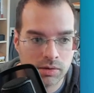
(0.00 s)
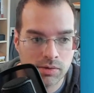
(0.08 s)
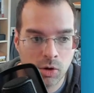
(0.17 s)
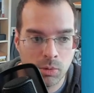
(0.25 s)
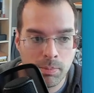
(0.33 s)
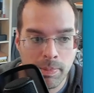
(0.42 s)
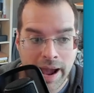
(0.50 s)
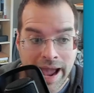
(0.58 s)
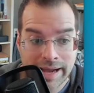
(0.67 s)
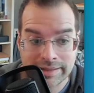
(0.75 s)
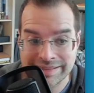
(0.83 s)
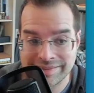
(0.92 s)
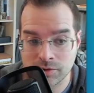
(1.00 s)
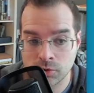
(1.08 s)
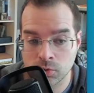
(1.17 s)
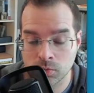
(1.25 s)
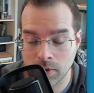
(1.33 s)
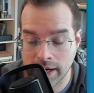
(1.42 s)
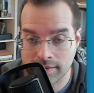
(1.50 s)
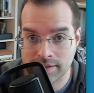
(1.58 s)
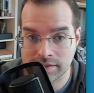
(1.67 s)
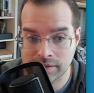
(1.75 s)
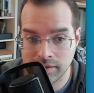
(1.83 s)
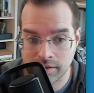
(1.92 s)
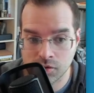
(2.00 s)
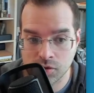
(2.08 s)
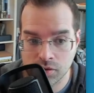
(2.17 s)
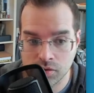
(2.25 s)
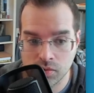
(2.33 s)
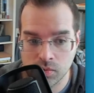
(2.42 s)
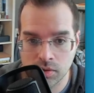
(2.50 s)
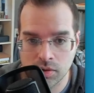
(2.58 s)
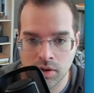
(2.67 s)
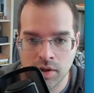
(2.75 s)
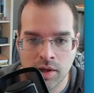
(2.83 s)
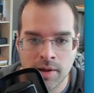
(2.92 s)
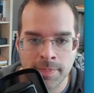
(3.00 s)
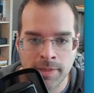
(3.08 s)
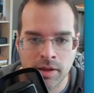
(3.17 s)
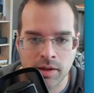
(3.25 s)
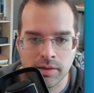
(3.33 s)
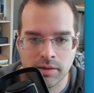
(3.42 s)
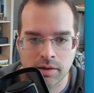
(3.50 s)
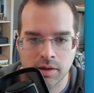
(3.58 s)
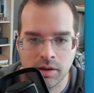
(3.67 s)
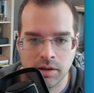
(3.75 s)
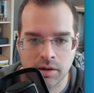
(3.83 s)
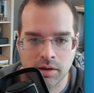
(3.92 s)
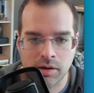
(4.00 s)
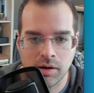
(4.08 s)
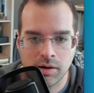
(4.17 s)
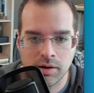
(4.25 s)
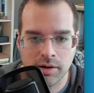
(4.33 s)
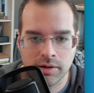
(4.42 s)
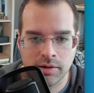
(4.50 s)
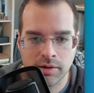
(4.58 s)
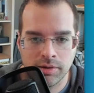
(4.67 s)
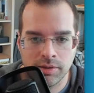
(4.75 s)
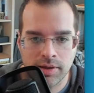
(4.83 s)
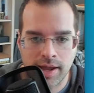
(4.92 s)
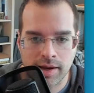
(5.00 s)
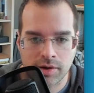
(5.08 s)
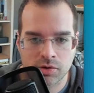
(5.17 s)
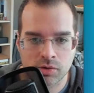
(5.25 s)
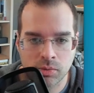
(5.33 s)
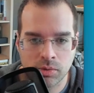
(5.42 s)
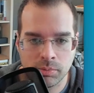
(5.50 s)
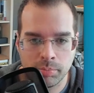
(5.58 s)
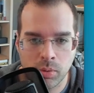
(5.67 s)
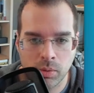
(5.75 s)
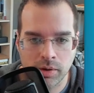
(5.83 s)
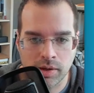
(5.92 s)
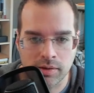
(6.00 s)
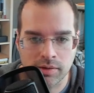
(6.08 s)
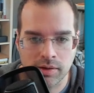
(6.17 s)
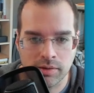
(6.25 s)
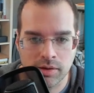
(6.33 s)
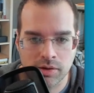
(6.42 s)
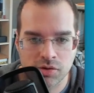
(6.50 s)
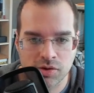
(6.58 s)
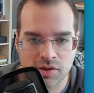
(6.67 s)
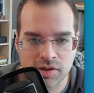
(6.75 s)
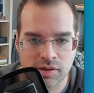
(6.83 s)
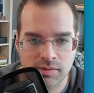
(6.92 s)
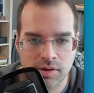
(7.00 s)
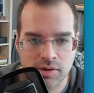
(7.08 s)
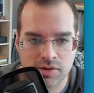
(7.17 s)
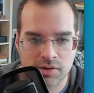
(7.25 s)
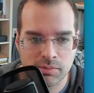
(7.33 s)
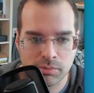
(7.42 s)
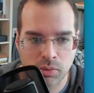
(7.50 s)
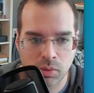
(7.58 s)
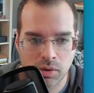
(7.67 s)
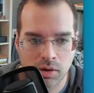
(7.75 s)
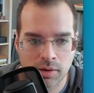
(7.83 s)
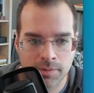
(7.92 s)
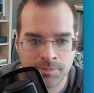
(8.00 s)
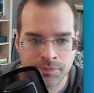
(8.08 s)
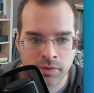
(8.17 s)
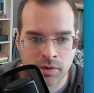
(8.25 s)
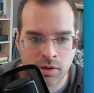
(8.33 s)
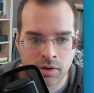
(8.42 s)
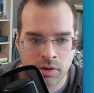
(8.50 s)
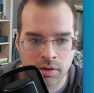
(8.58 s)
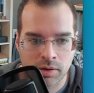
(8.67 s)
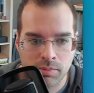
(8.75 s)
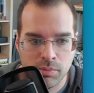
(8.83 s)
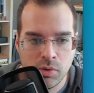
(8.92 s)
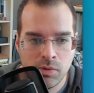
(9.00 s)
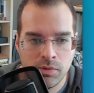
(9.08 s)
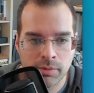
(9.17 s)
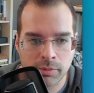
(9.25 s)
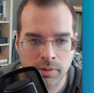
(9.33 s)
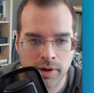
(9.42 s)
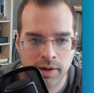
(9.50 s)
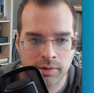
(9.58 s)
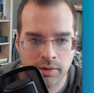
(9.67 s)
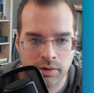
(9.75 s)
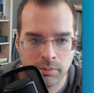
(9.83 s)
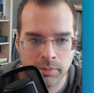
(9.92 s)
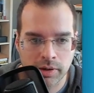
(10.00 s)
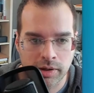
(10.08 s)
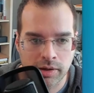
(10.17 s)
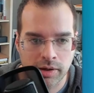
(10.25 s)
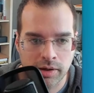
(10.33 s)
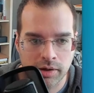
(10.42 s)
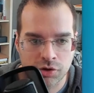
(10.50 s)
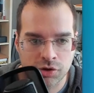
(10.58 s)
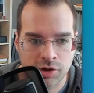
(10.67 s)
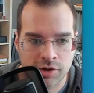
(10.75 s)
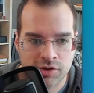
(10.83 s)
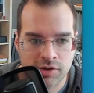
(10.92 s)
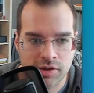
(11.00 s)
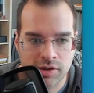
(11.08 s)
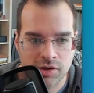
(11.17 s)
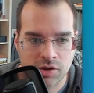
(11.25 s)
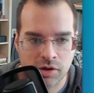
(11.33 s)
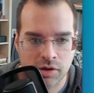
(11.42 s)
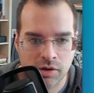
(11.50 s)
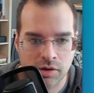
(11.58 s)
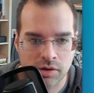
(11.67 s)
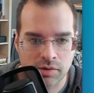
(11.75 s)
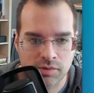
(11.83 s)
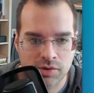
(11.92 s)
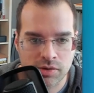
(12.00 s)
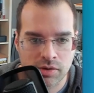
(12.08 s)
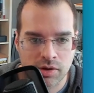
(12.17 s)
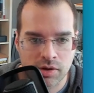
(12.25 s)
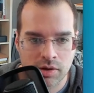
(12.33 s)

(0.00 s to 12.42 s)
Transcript: You go back to the direct selection tool and then click on the actual point and then just give it some more, like move them around a little bit and adjust these curves